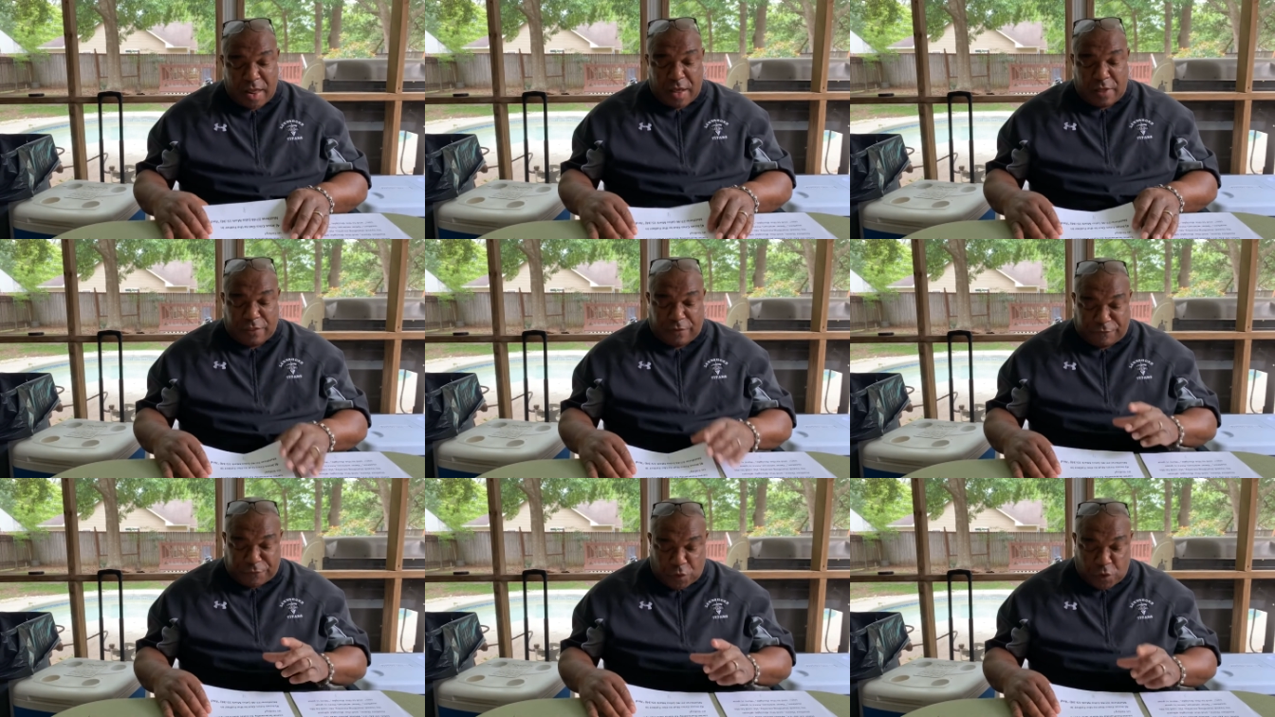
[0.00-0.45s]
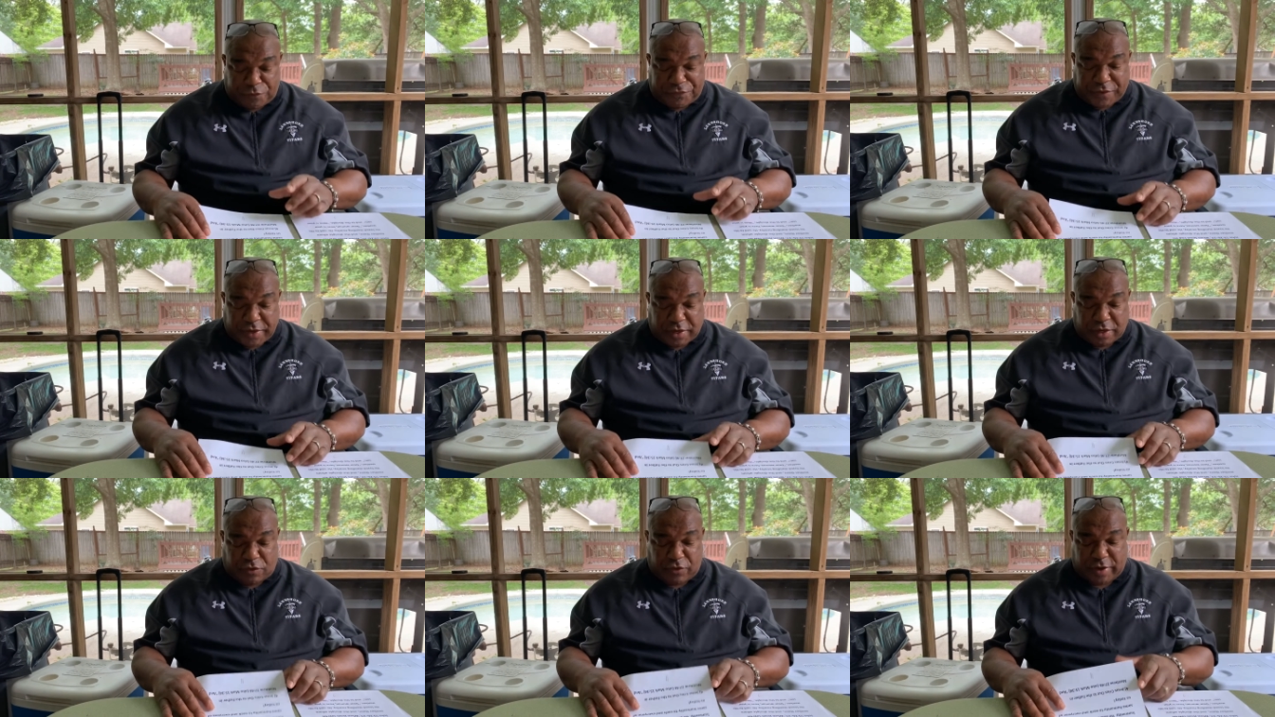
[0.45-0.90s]
The fourth
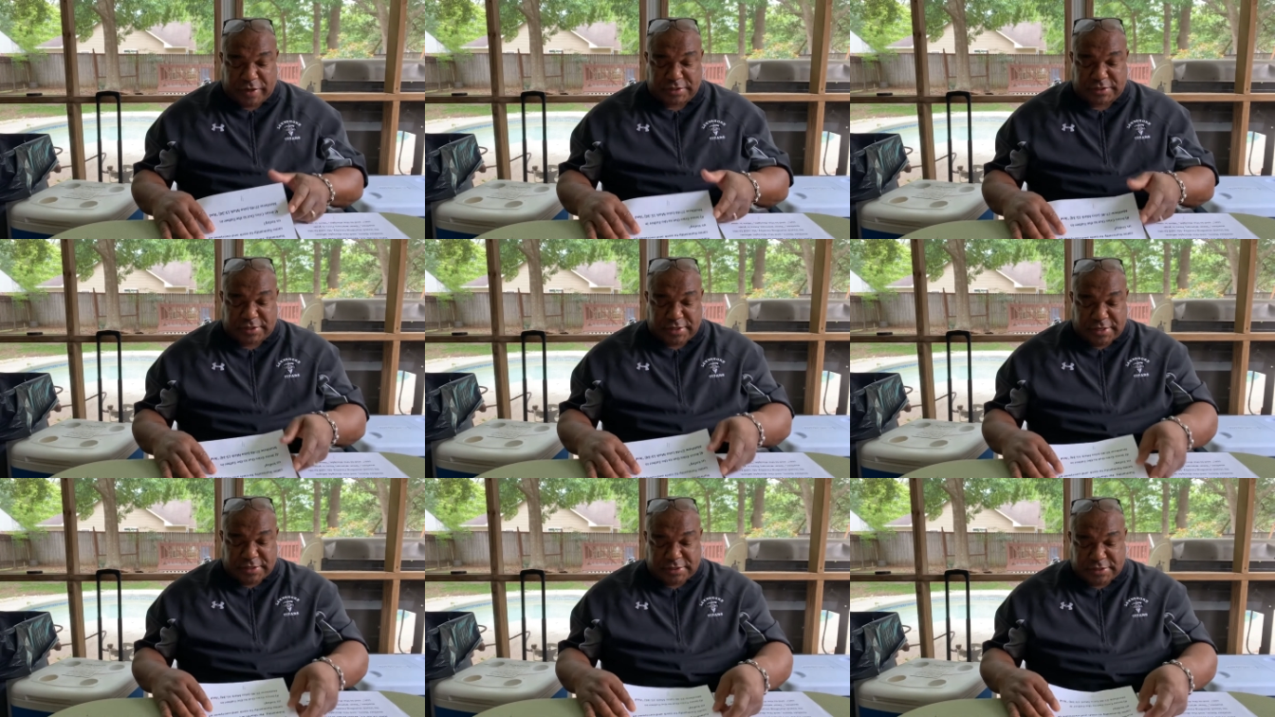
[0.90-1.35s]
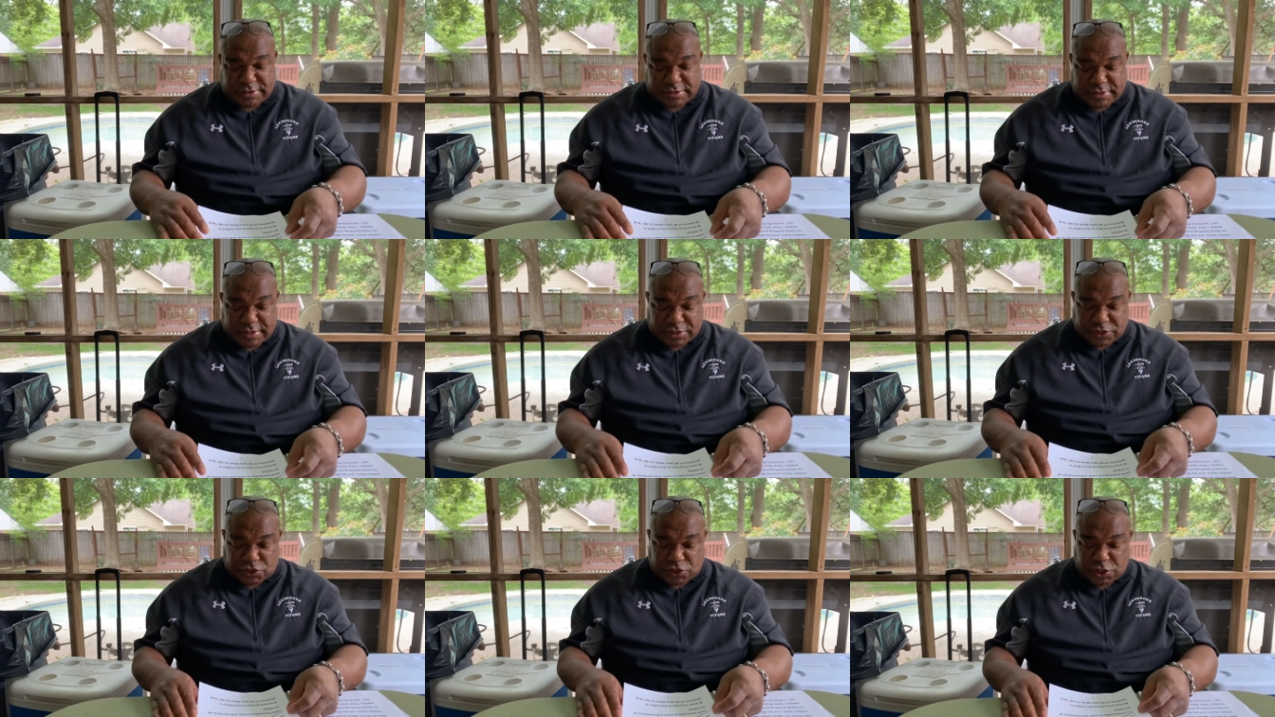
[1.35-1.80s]
thing Christ says, he
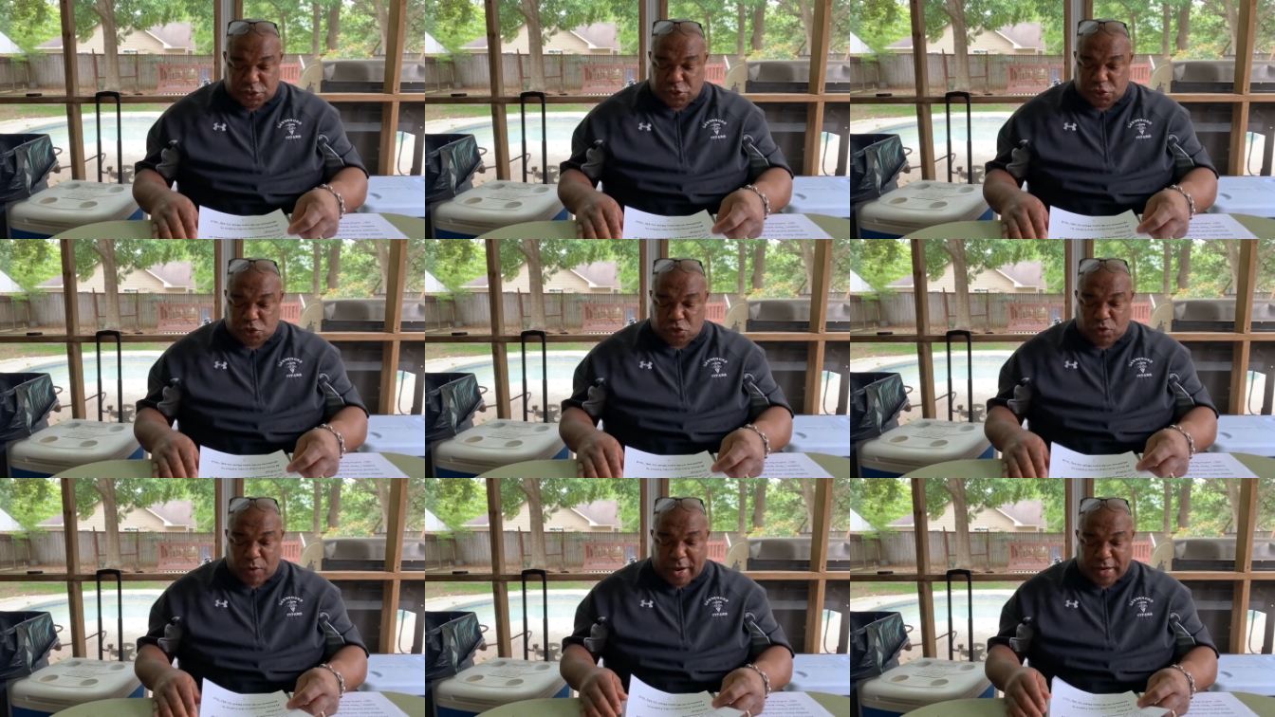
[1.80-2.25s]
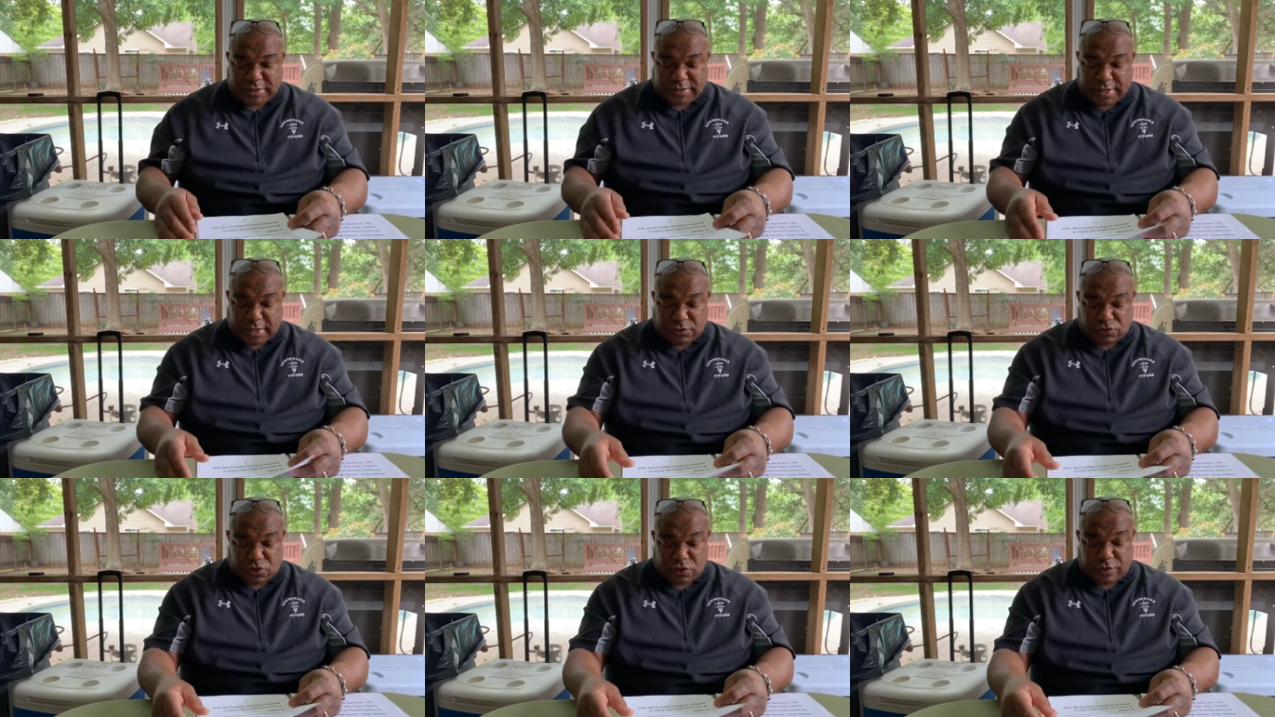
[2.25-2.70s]
says, Jesus cries
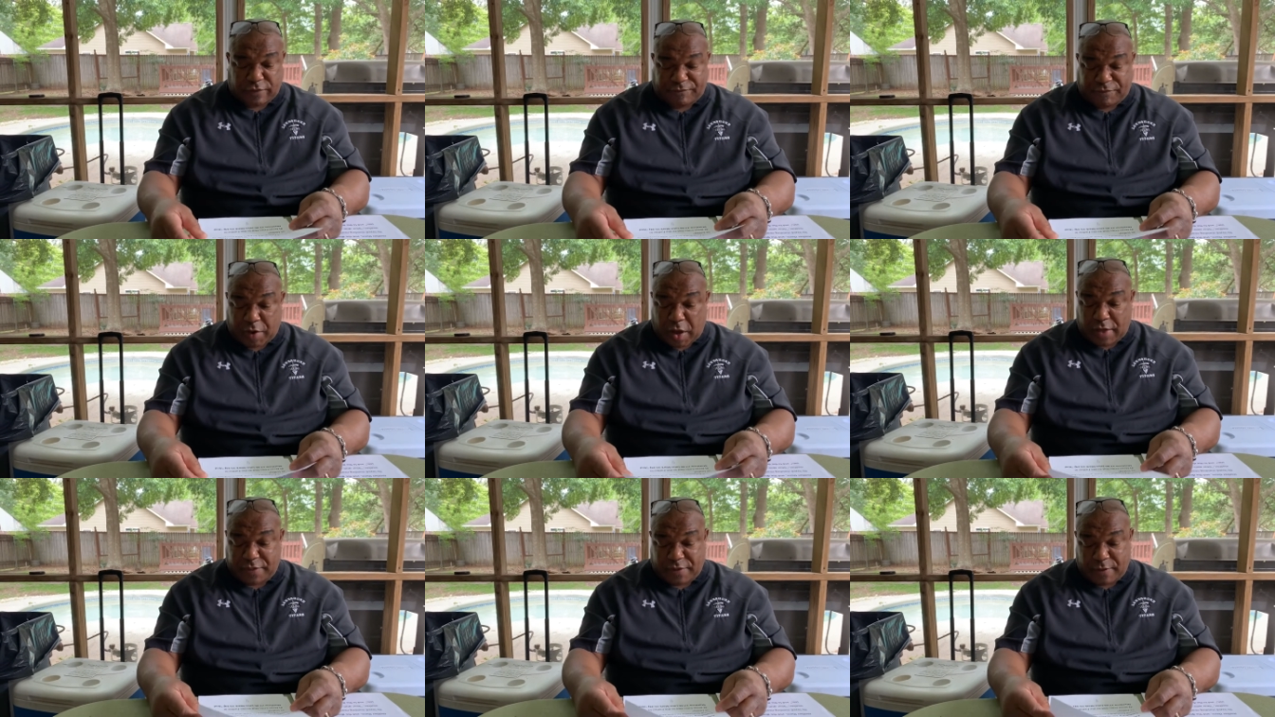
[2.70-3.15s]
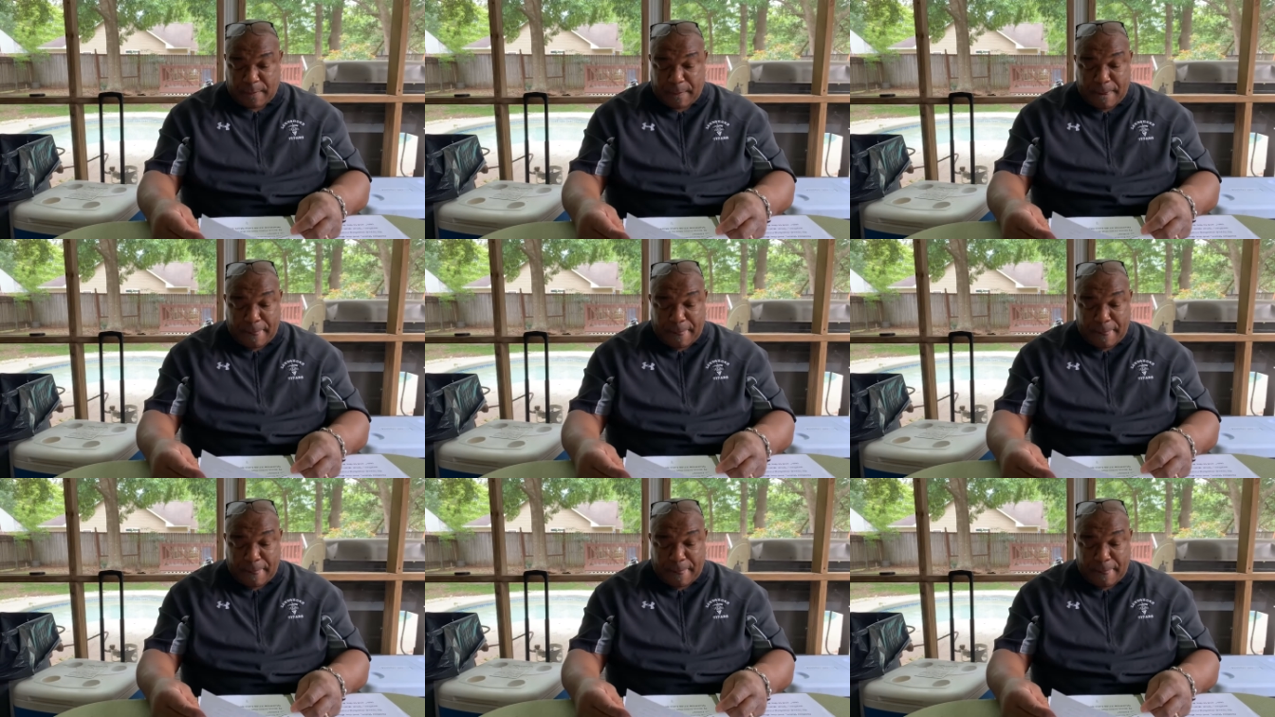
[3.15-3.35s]
out to the Father,